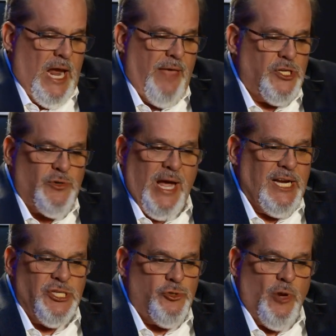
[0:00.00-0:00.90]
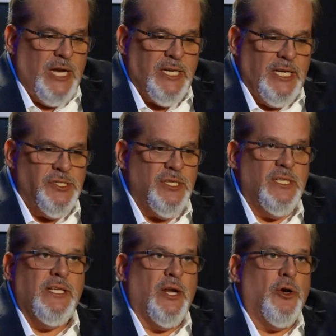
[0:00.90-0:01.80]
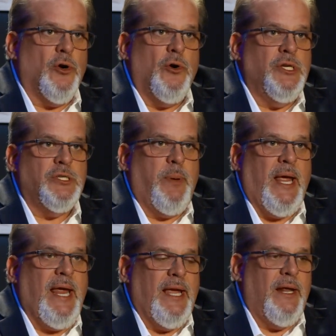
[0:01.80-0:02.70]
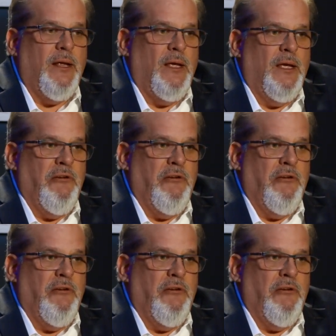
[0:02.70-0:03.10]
And the tra- tragic incident that occurred in Japan,